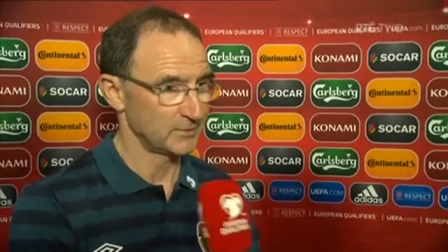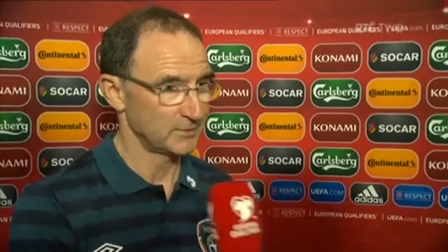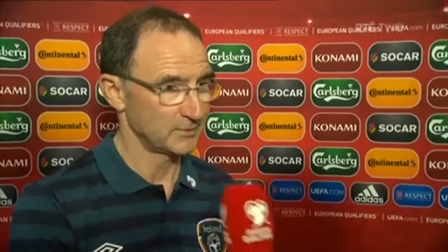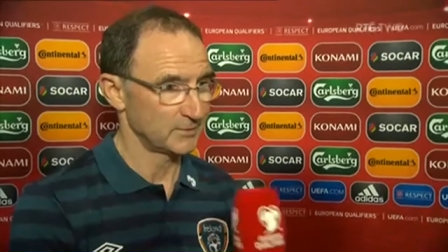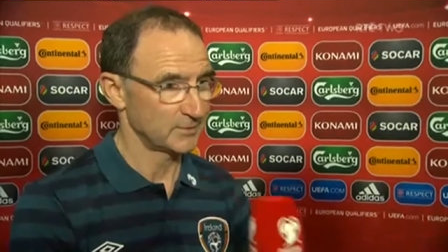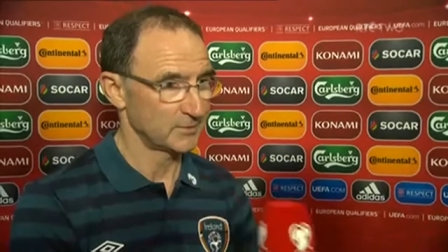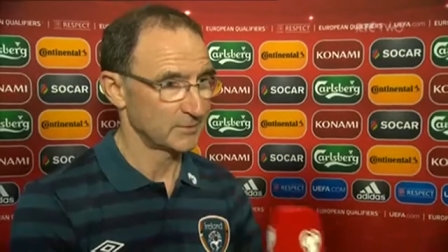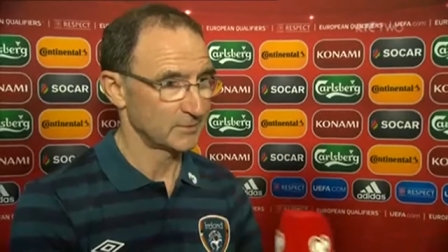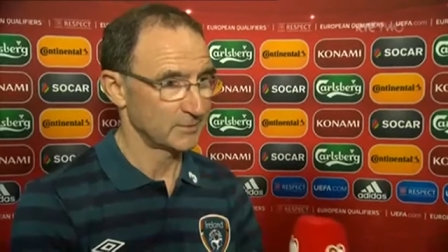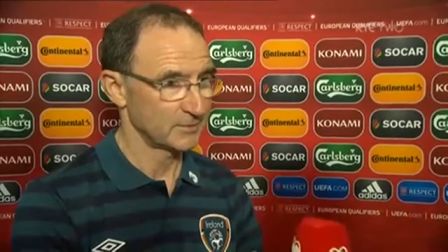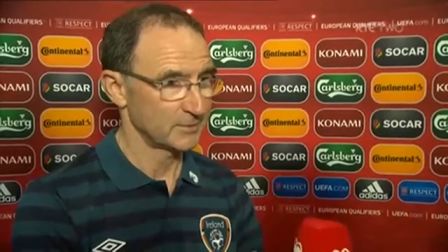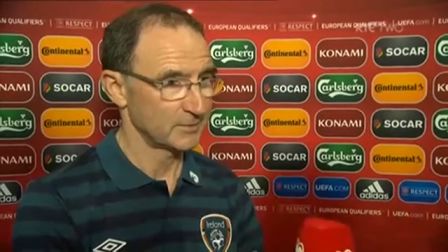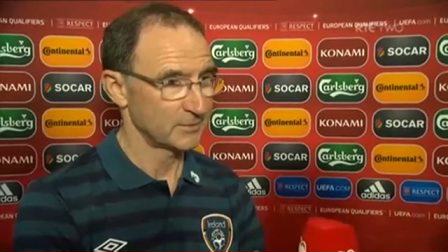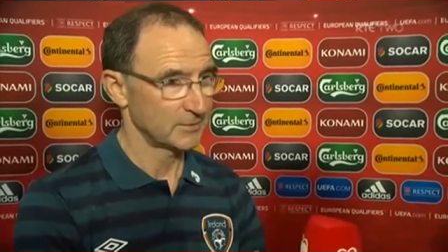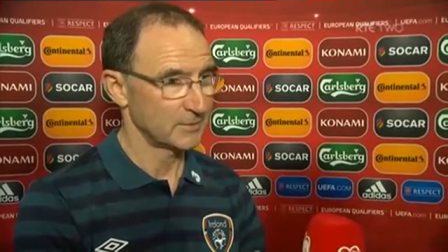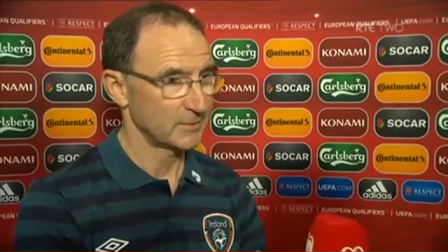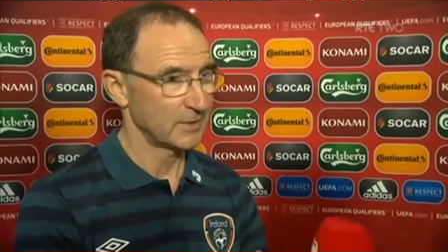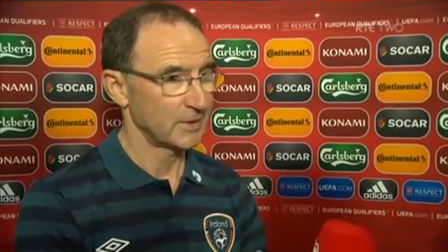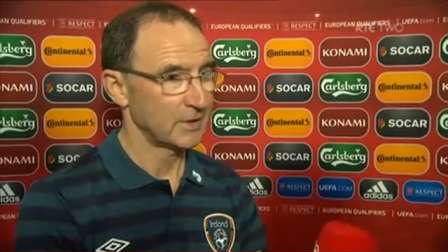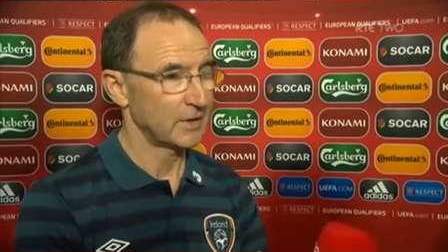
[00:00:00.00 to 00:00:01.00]
I'm
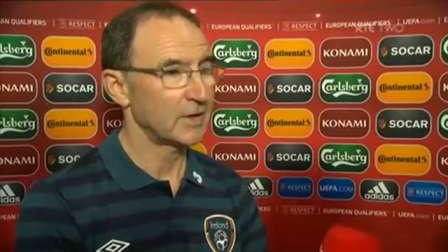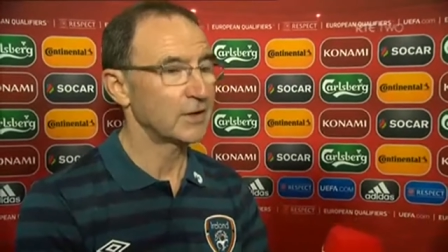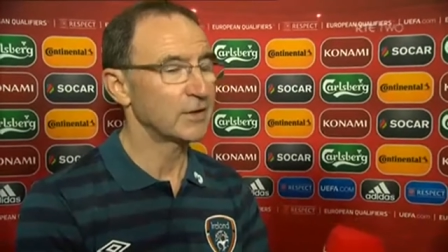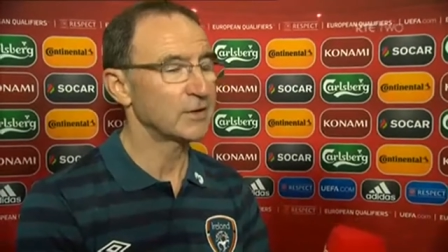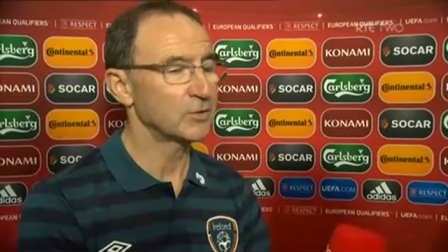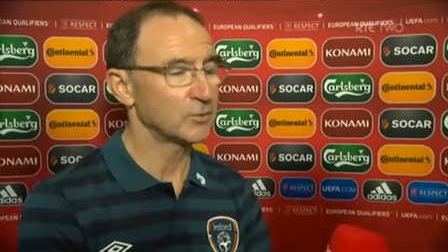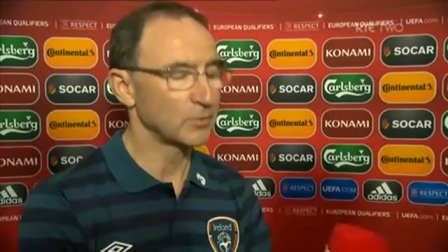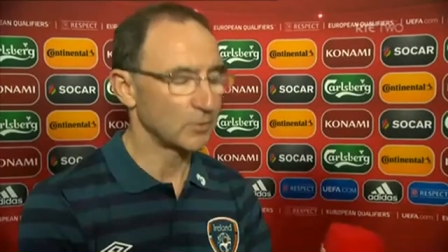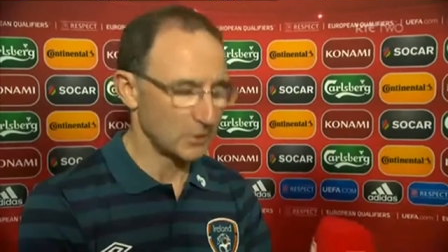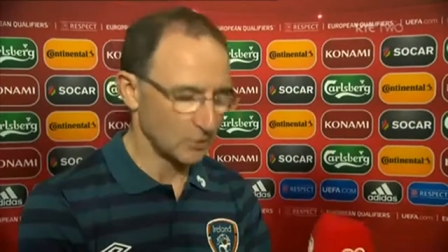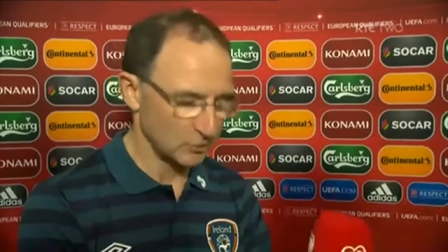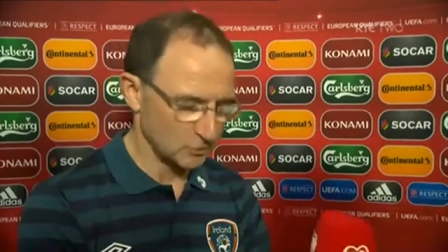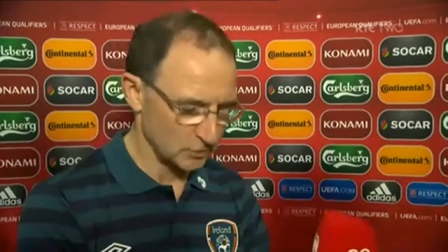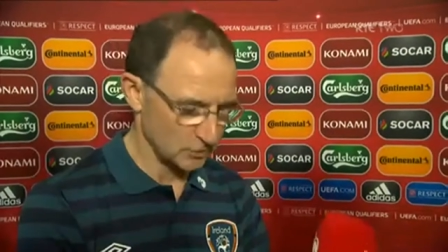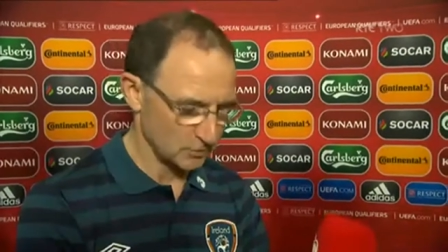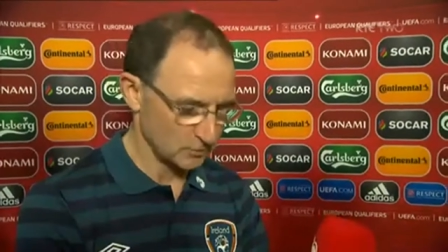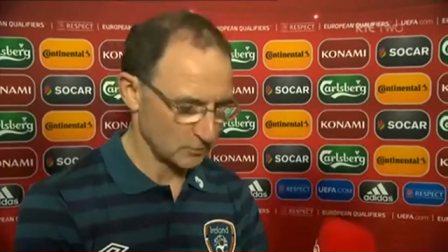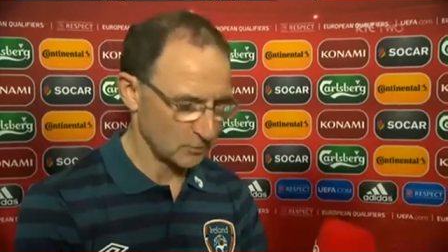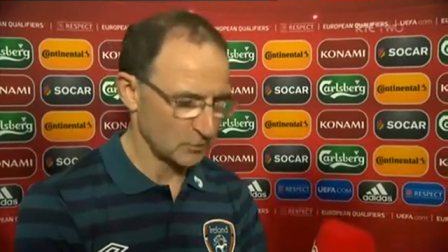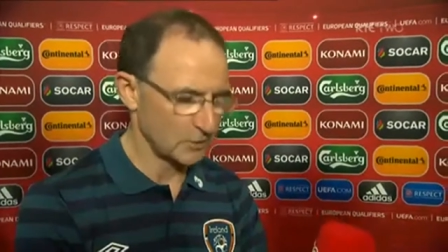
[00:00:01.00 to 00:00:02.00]
absolutely thrilled that we I won the game. Well
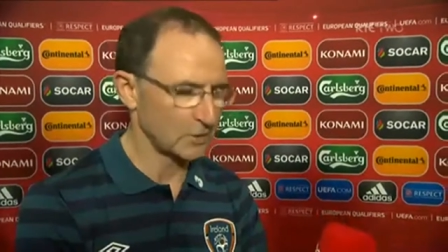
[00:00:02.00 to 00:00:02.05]
done.